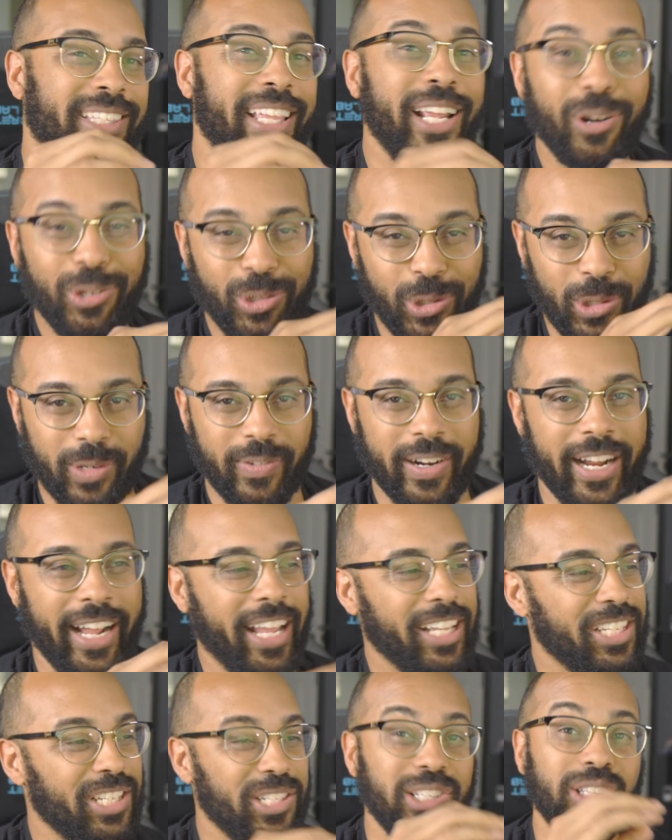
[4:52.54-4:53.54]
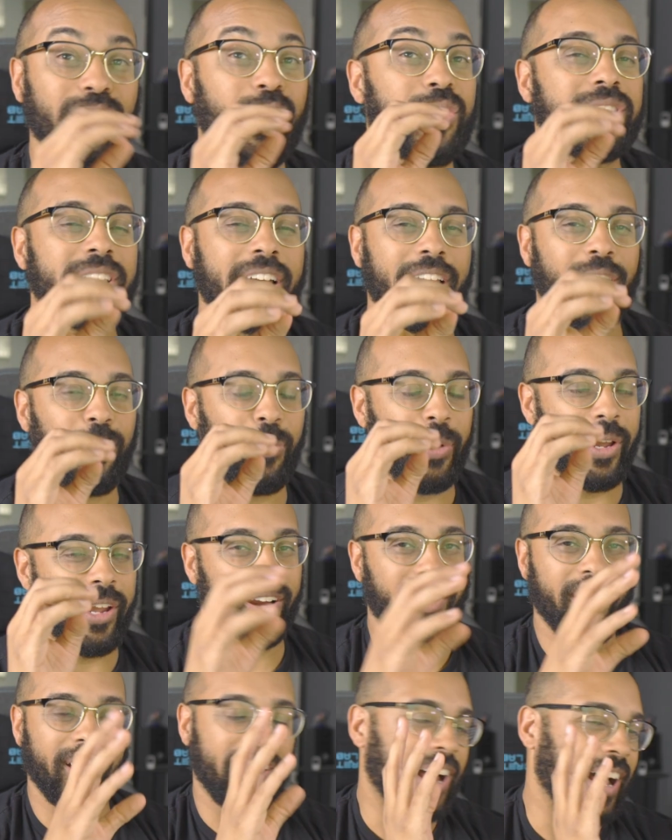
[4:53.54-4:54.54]
they don't do it right. It just looks kind of
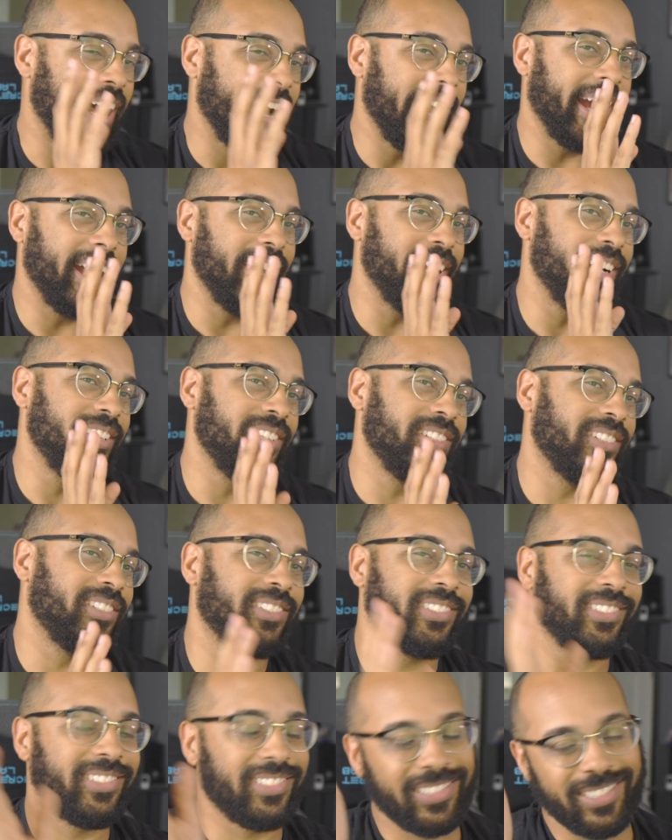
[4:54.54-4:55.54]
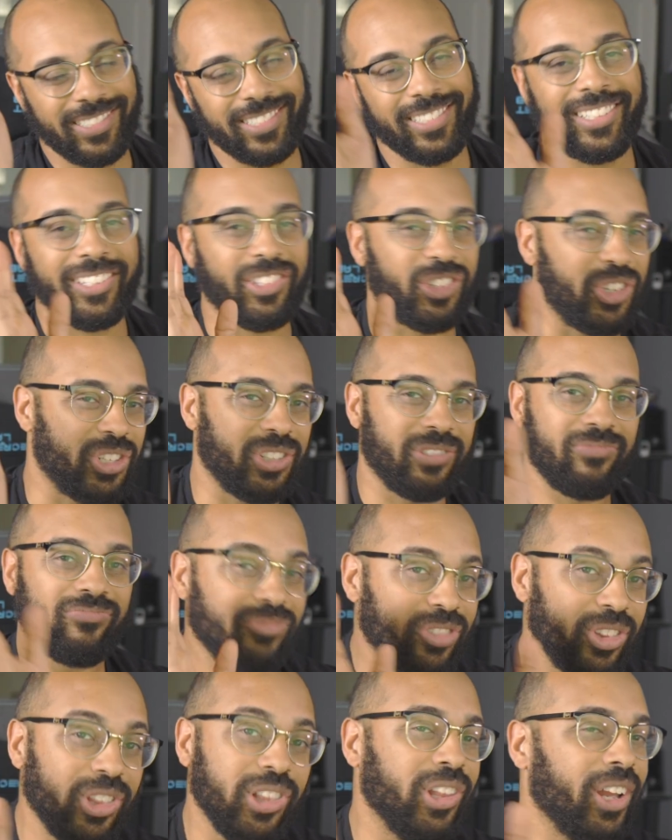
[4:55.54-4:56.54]
weird. Her eyes just
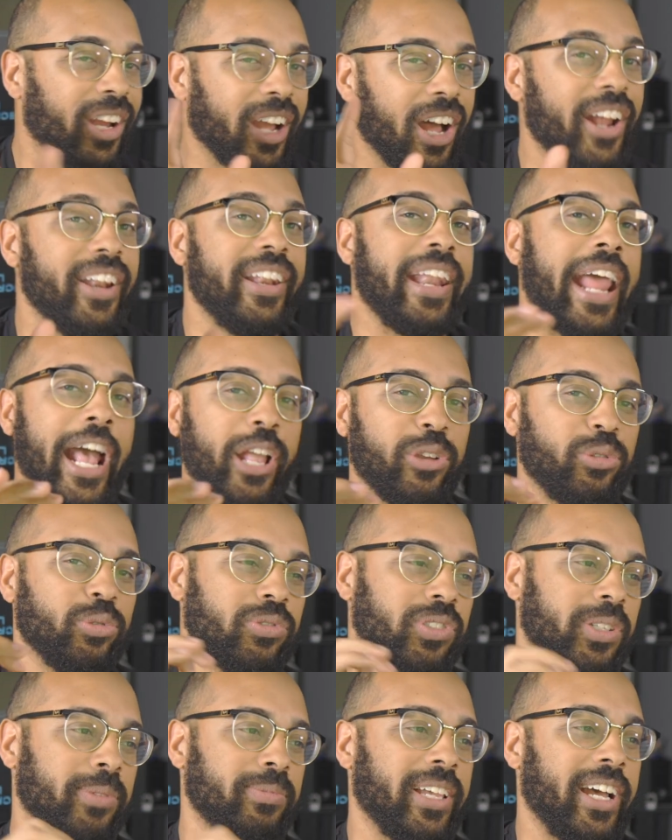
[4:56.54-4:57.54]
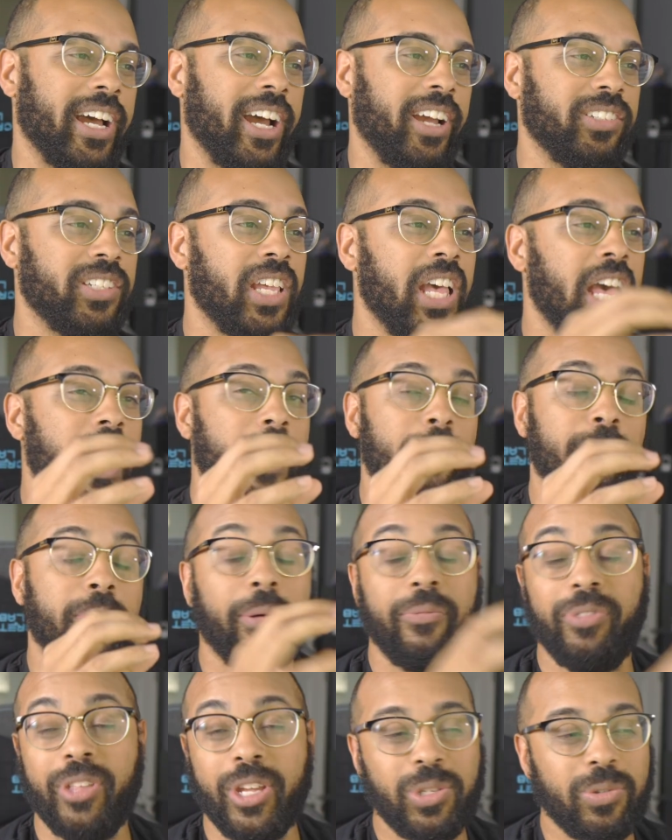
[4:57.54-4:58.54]
look unnatural sometimes.
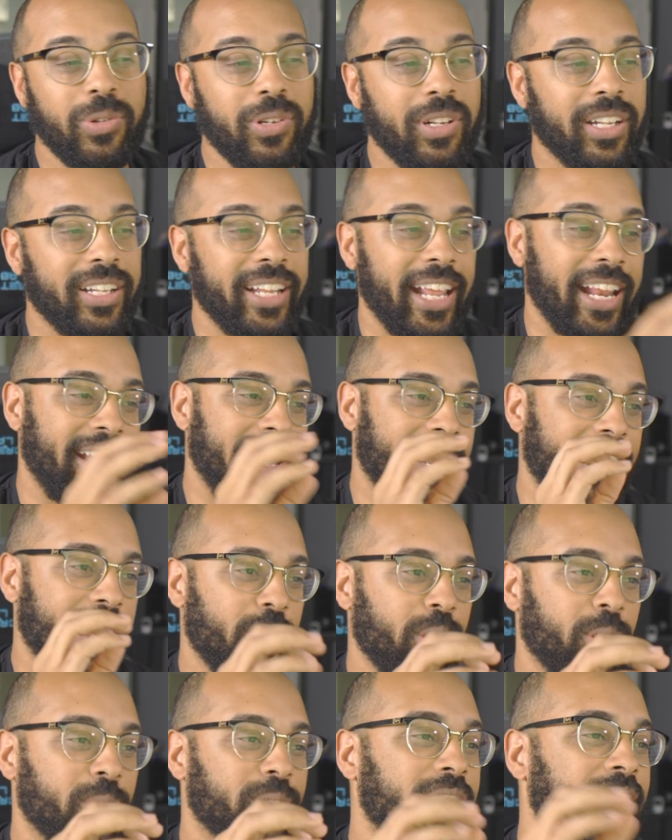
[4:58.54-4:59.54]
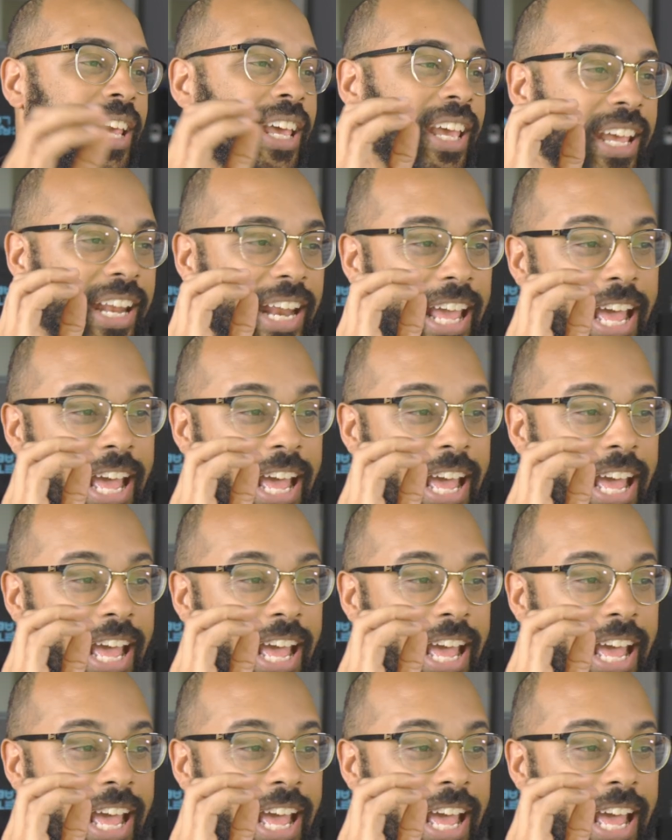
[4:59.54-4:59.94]
But this one, they nailed it